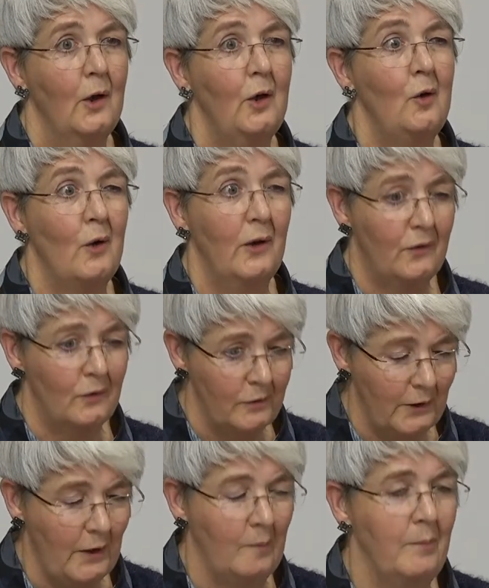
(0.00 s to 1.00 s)
No, I
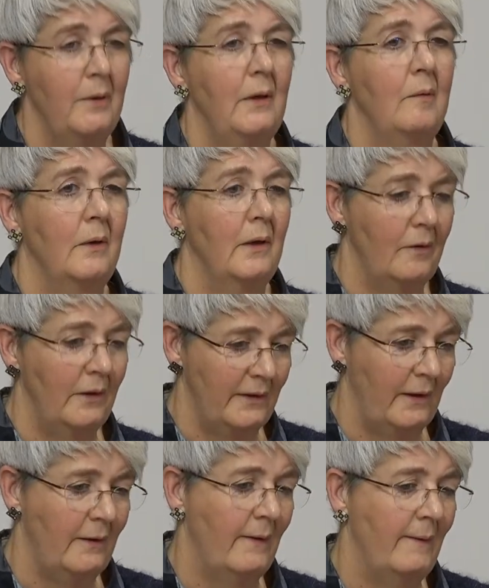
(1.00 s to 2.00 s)
sold the company when I
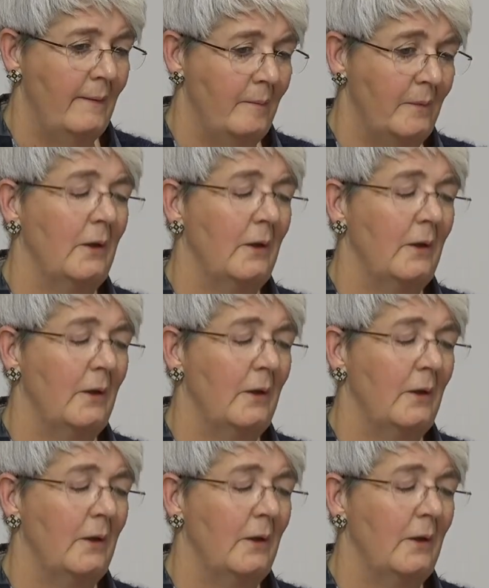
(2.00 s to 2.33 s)
retired. Okay.